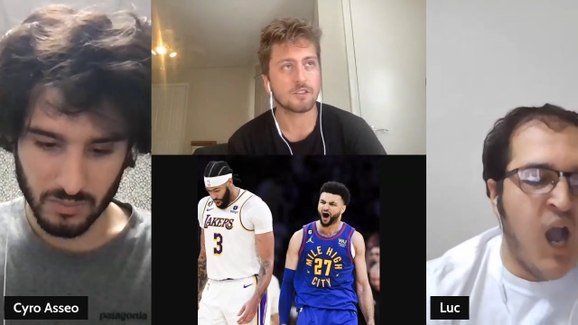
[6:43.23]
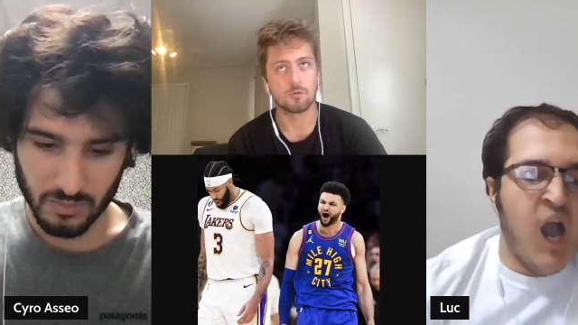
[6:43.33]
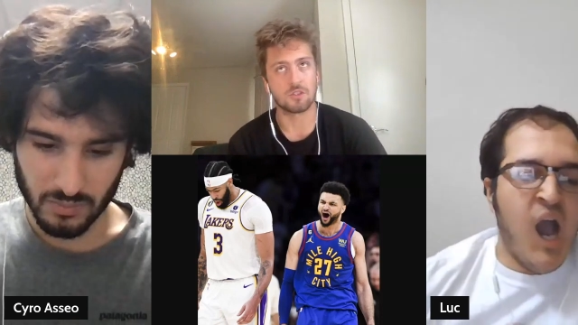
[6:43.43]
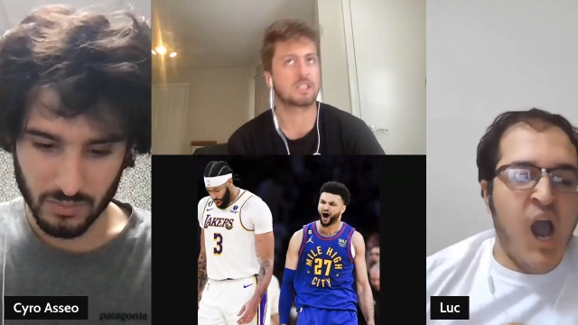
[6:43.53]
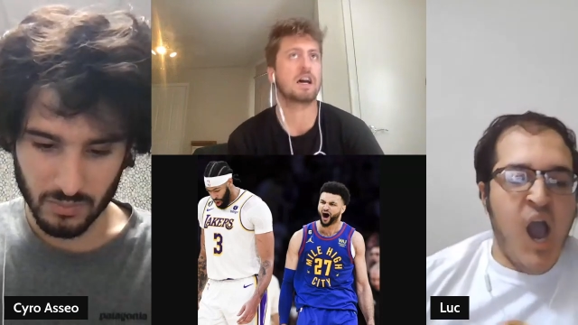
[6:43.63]
Speaker 1: it
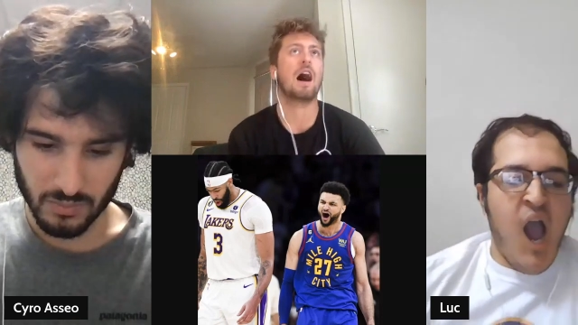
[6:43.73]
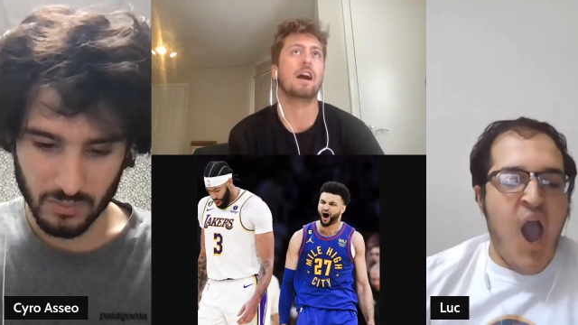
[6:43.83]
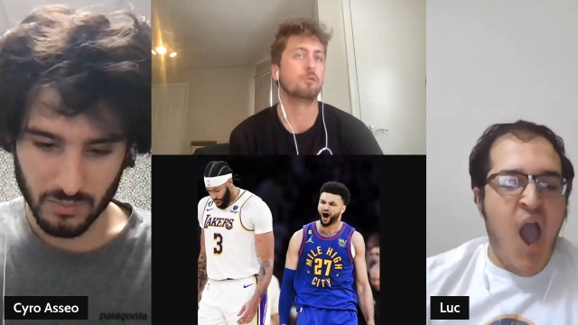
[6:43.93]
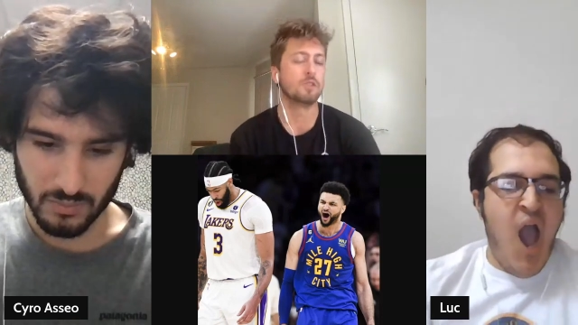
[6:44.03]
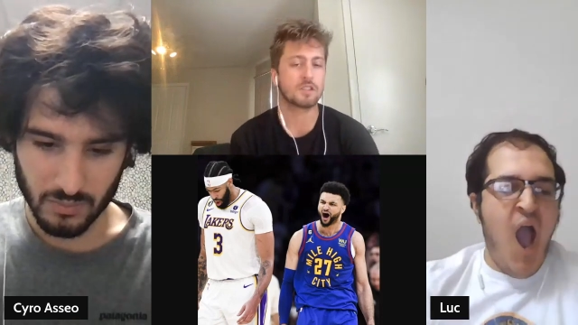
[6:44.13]
was
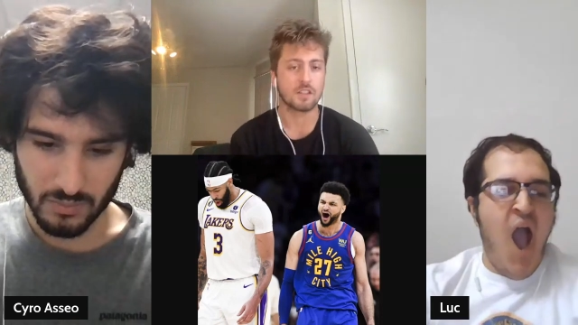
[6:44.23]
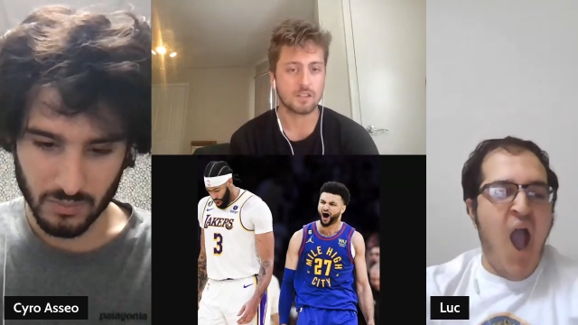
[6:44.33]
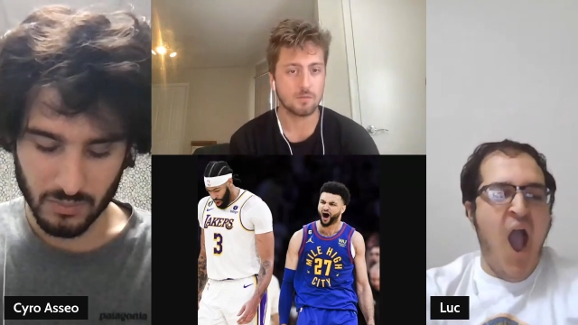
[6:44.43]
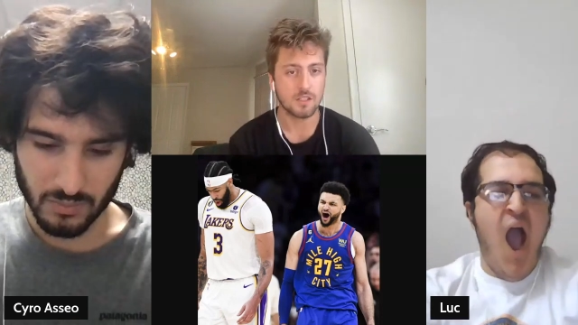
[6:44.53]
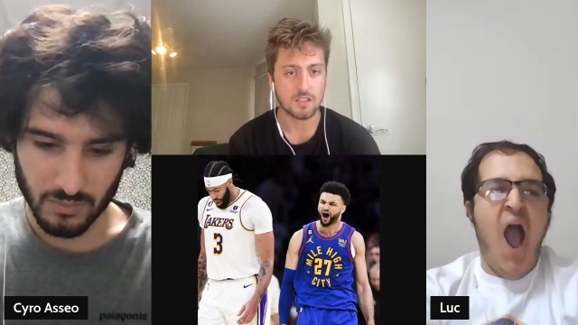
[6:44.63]
tied with
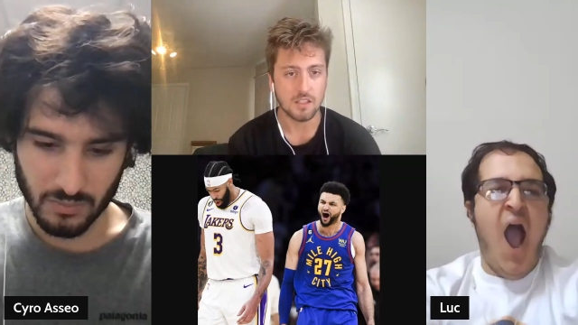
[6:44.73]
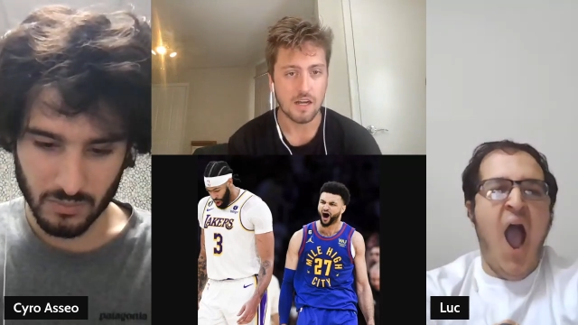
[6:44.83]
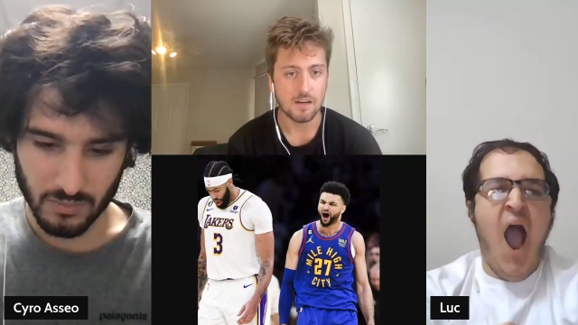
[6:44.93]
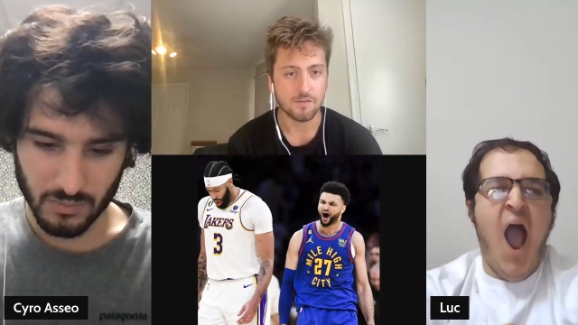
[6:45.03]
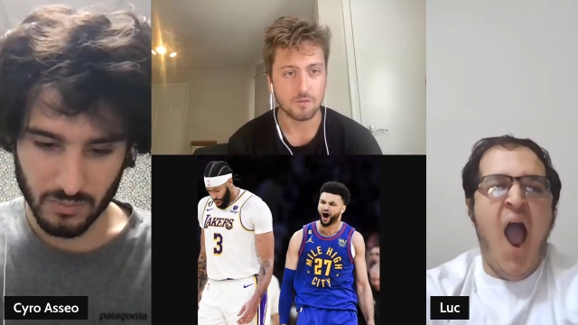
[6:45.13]
six minutes
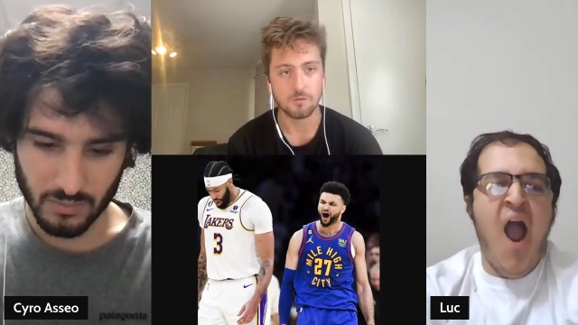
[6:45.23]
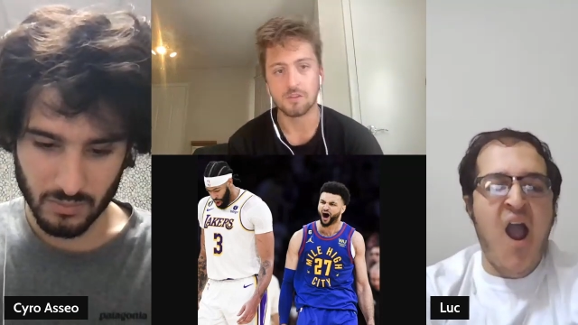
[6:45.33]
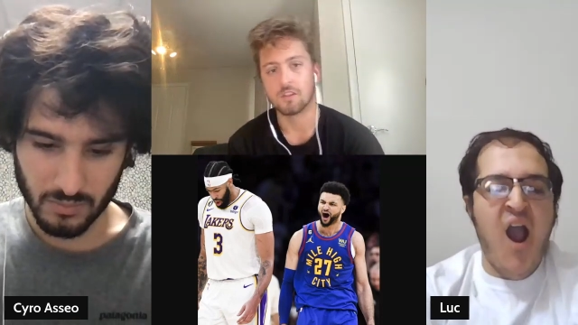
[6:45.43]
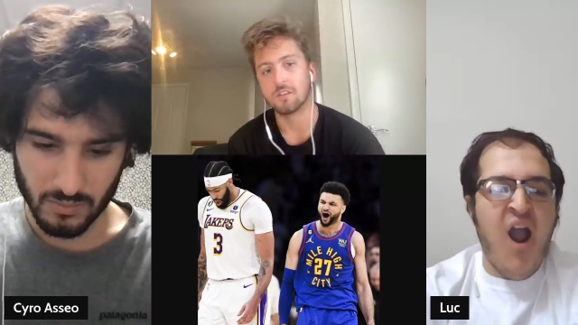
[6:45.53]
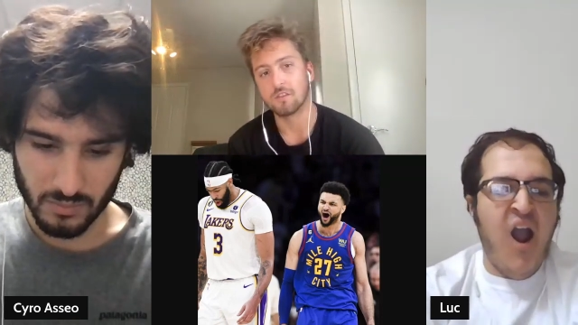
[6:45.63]
left. Well,
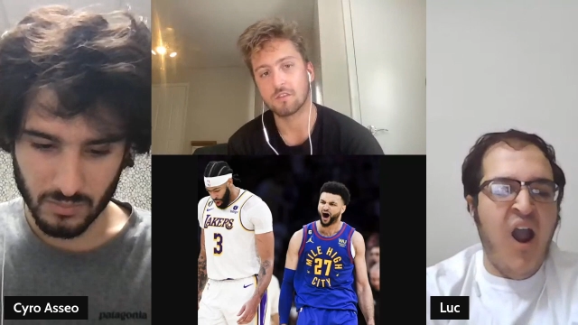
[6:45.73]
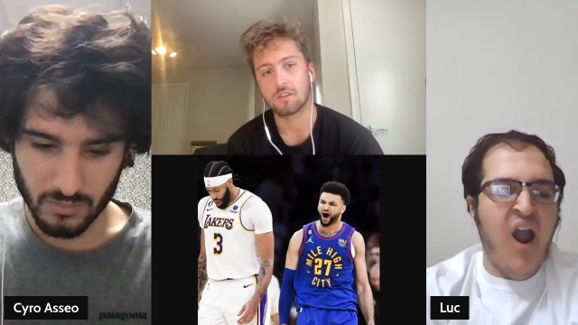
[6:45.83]
in the